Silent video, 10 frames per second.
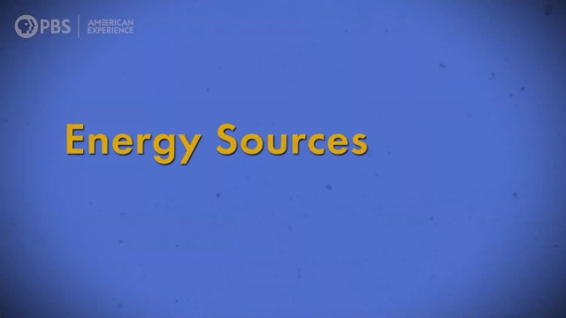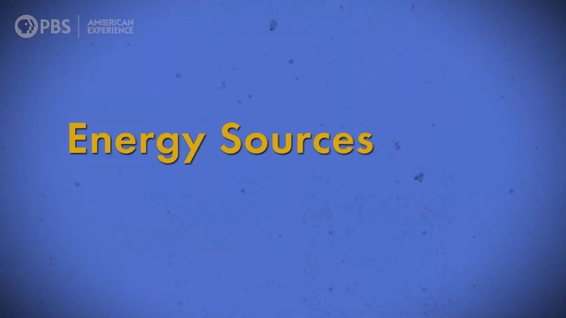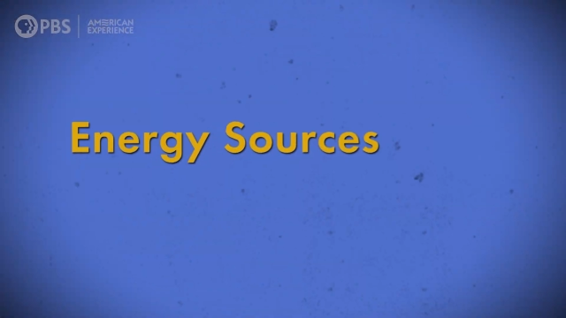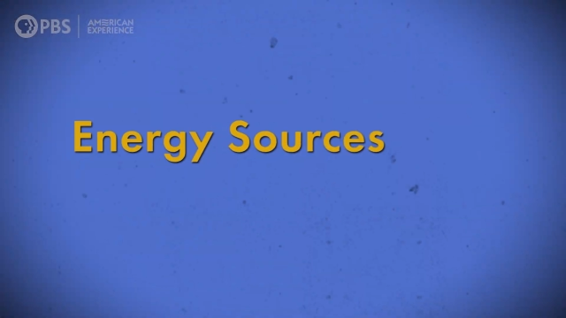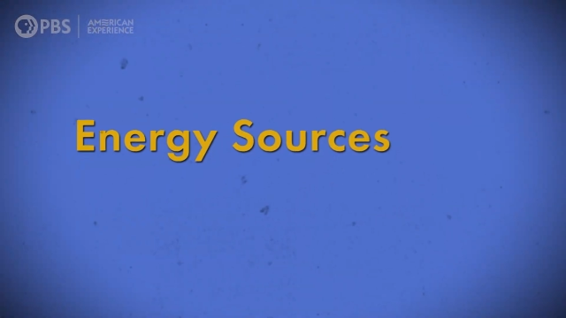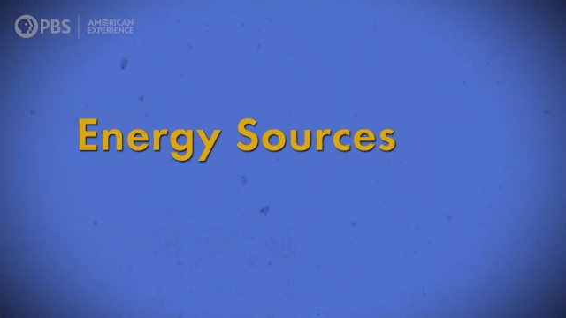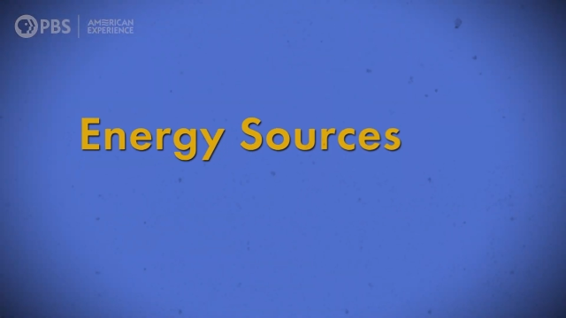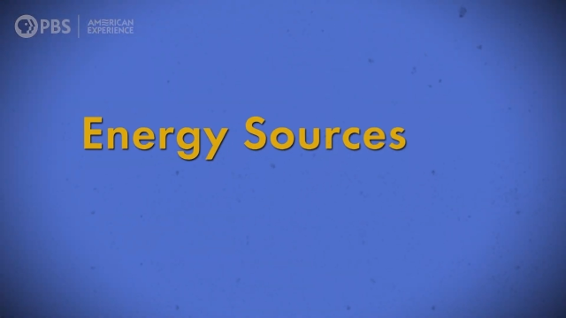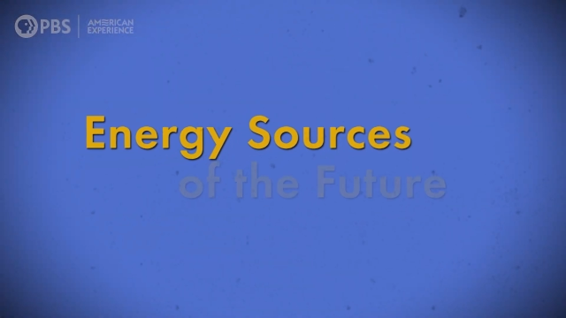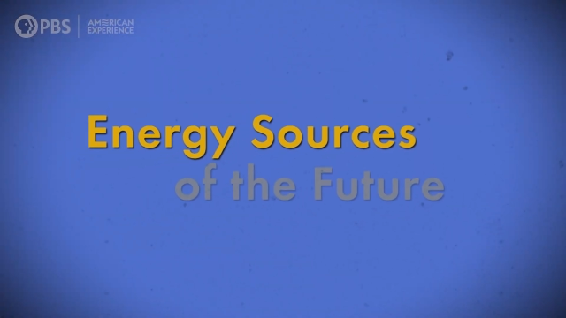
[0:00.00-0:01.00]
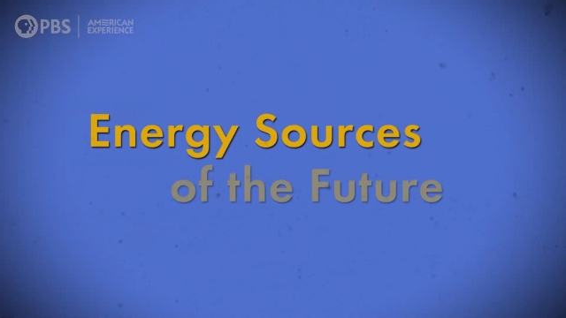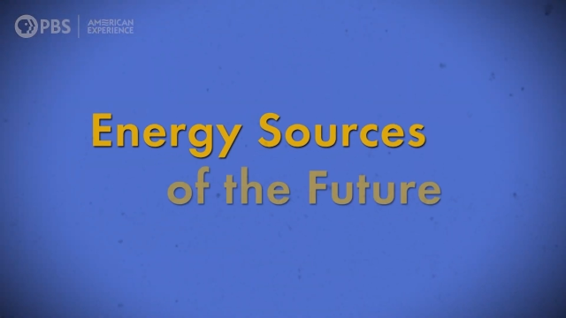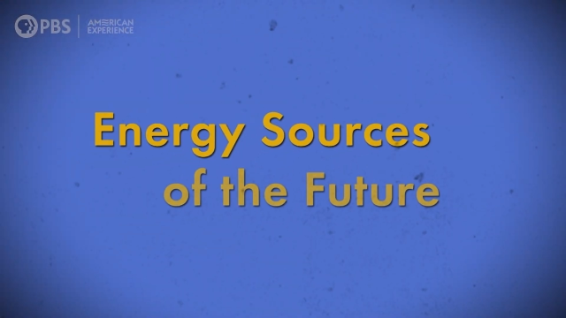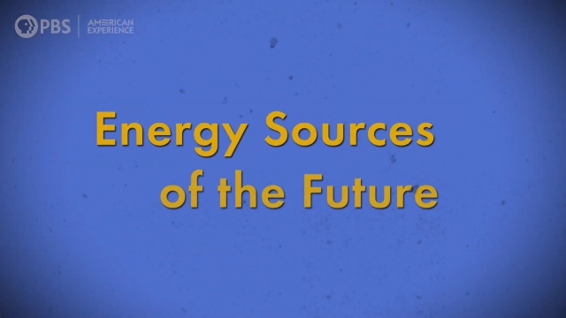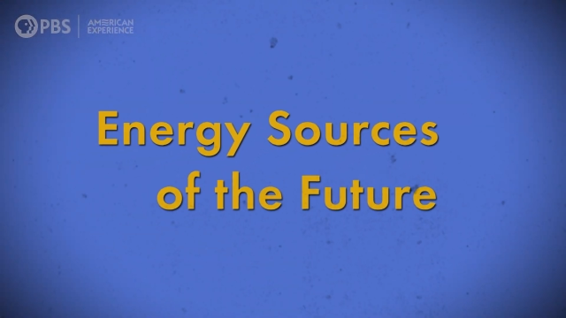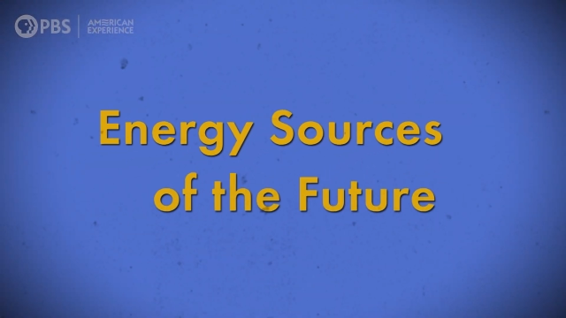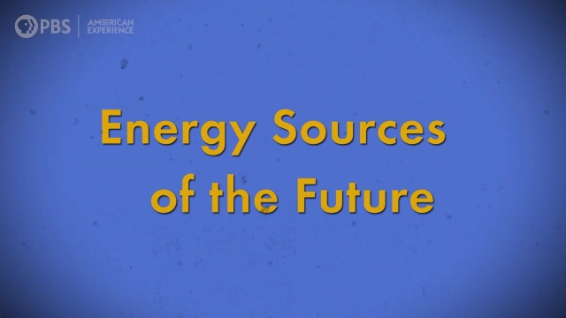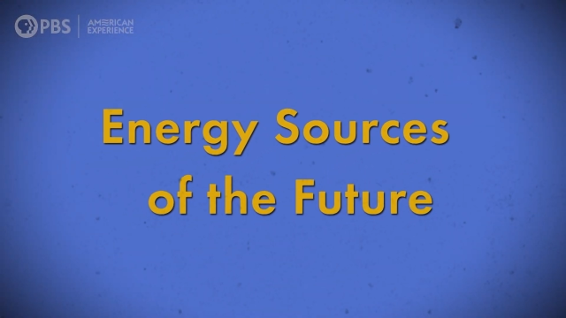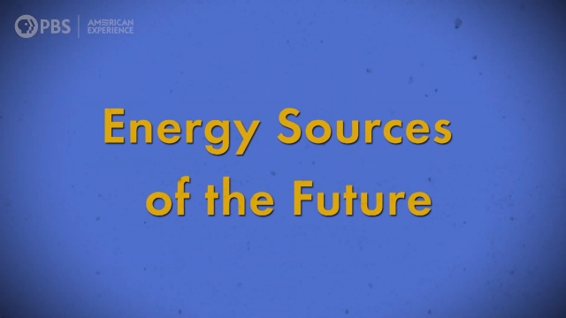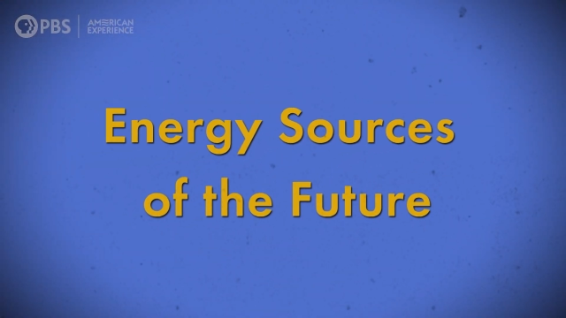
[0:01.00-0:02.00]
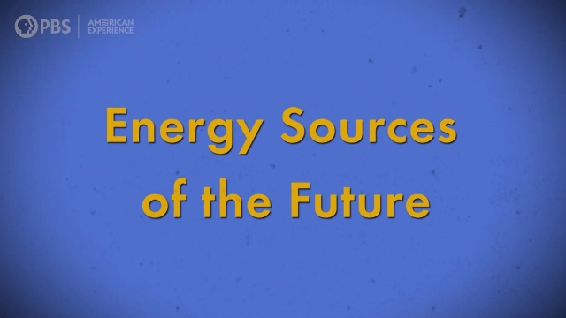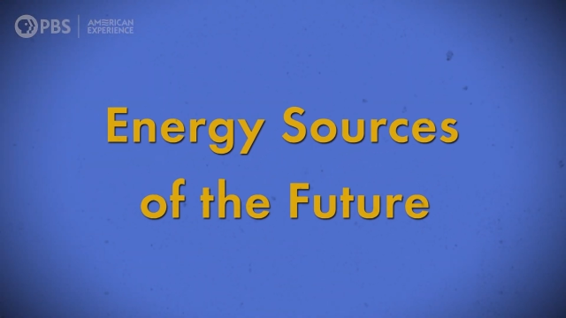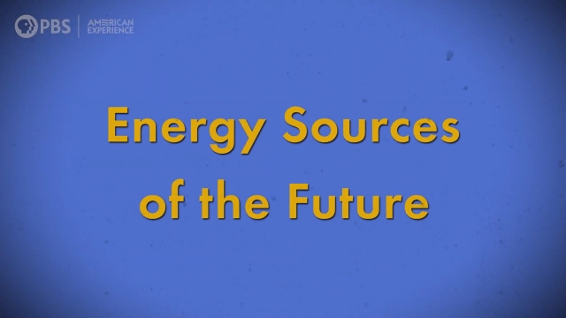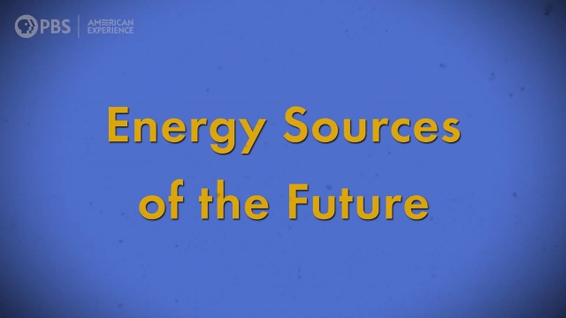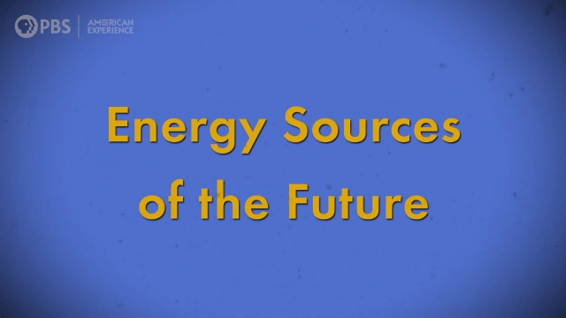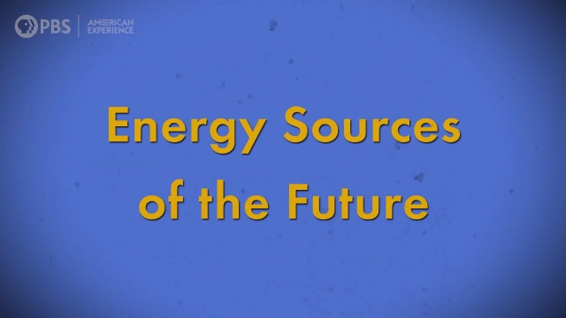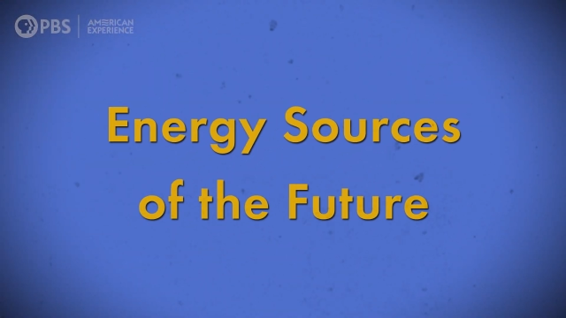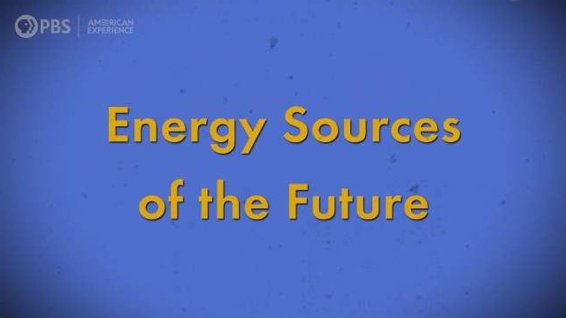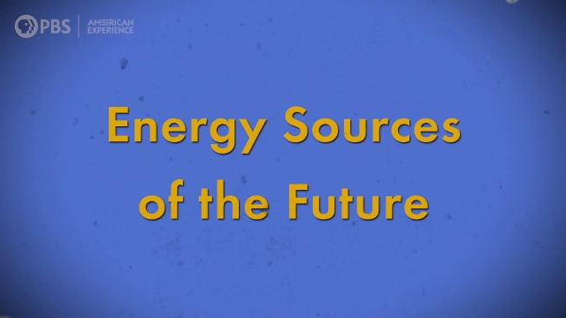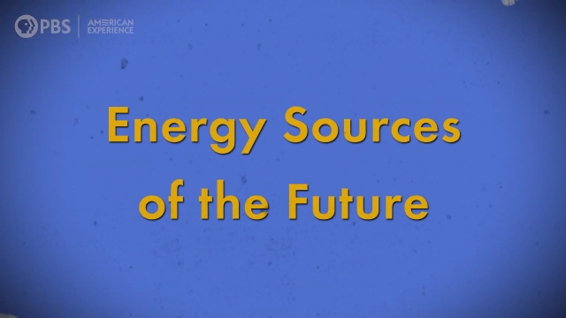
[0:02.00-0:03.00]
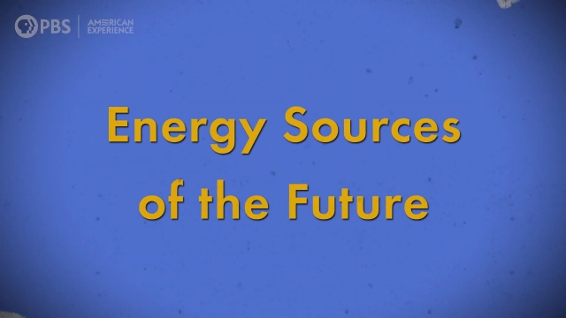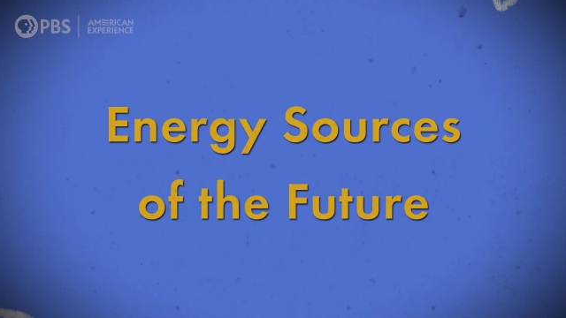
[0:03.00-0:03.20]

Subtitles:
(no speaker visible)